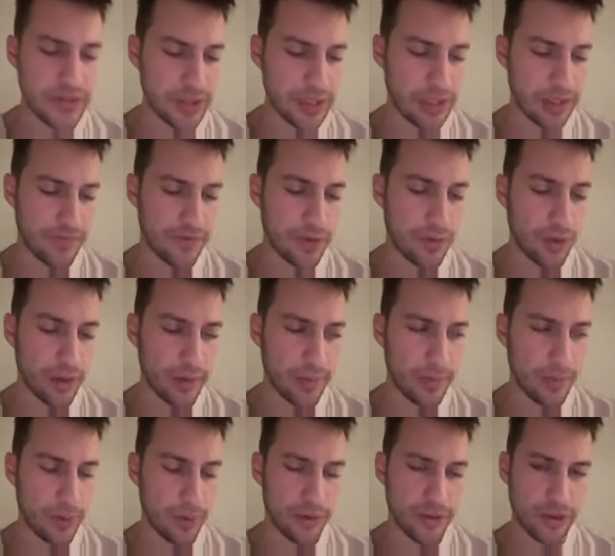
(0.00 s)
And if you want
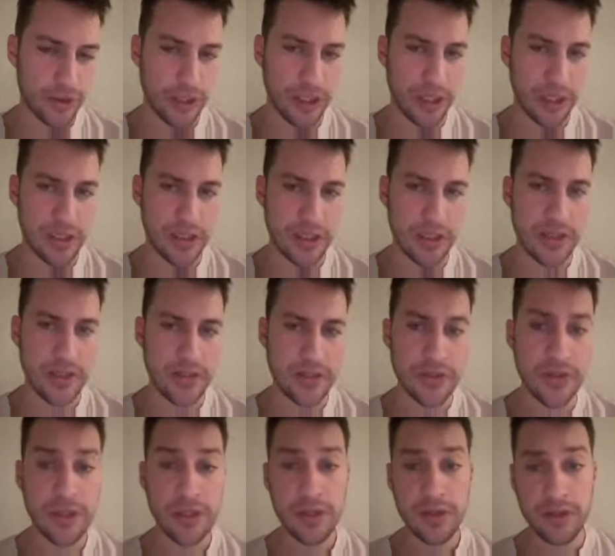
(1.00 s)
more trading
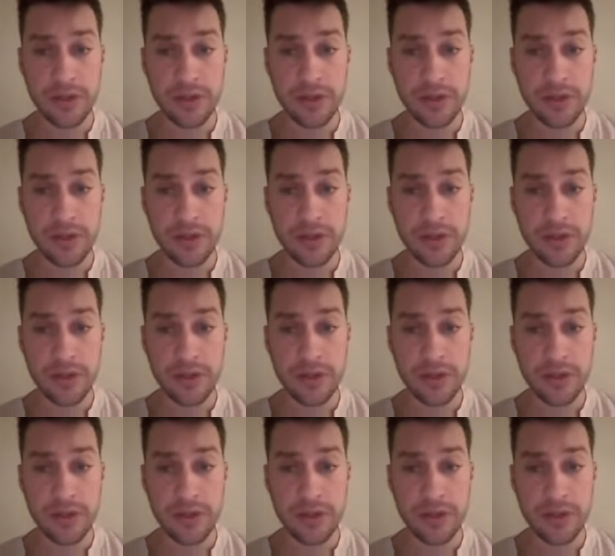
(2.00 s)
ideas,